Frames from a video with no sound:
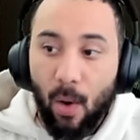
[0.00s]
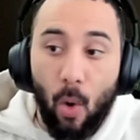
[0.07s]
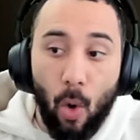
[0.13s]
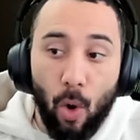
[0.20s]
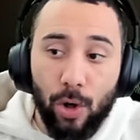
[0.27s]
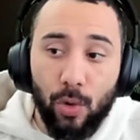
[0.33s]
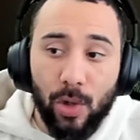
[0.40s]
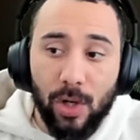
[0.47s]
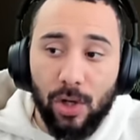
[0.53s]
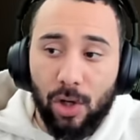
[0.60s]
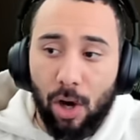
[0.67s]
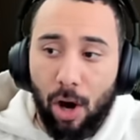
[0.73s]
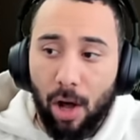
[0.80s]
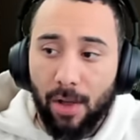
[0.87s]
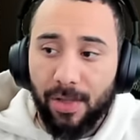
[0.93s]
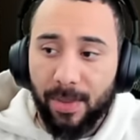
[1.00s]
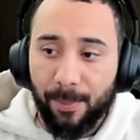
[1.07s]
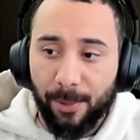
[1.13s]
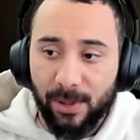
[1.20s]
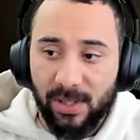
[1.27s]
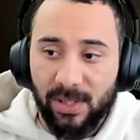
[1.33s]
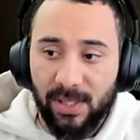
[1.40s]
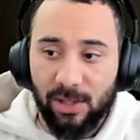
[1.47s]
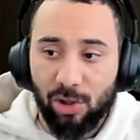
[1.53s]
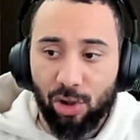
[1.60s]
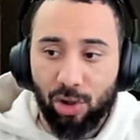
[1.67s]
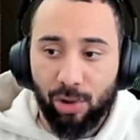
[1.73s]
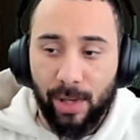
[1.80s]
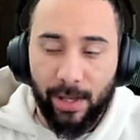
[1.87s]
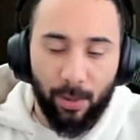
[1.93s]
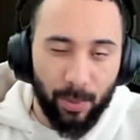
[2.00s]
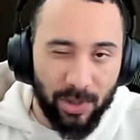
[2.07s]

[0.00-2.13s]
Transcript: Or you can call in the Prestige Trader,